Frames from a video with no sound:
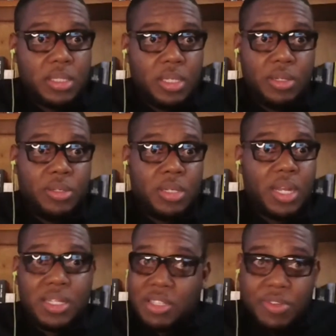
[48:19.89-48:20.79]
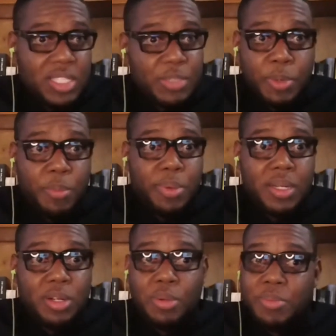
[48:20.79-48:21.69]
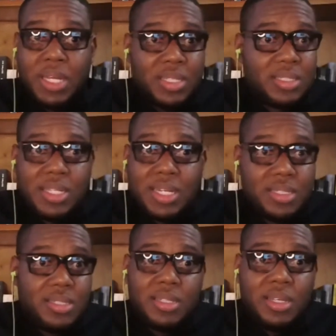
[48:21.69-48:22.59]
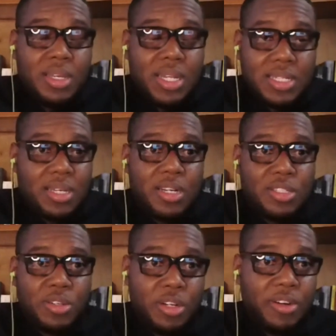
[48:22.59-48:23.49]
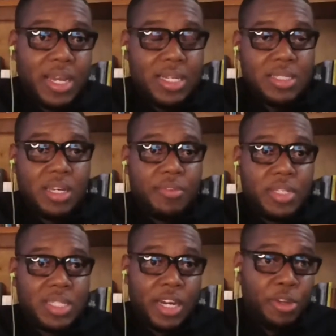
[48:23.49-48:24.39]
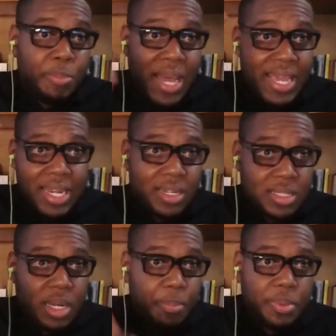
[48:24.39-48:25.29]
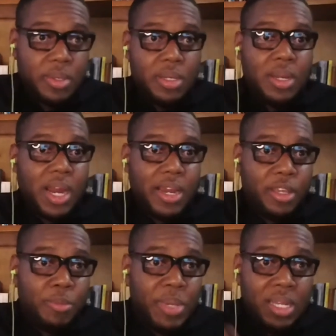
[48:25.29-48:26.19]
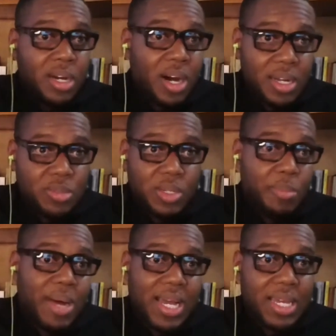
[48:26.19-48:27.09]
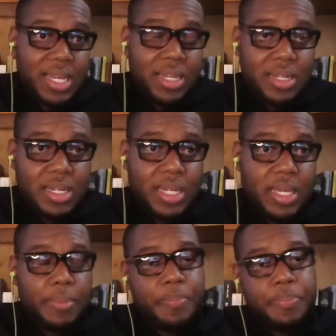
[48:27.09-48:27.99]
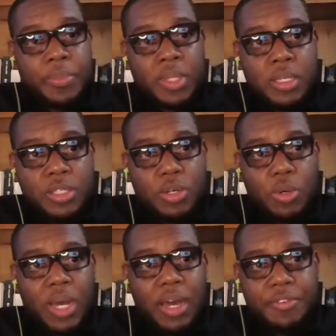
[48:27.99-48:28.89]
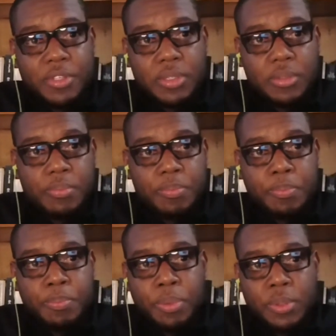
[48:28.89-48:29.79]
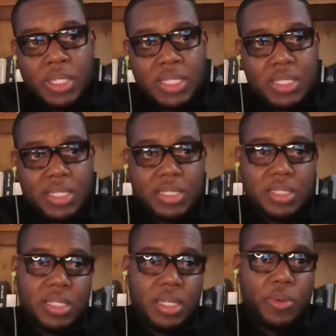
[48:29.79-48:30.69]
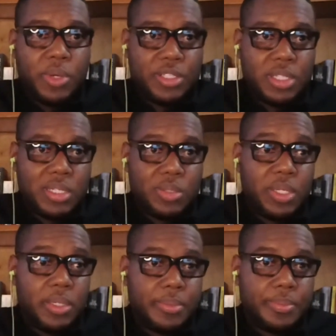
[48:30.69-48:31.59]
A lot of it is pump and dump. That's also the reality of it. Are you buying at the top? Are you being caught with the bag at the end of the day? So we have to put these things into the equation as well.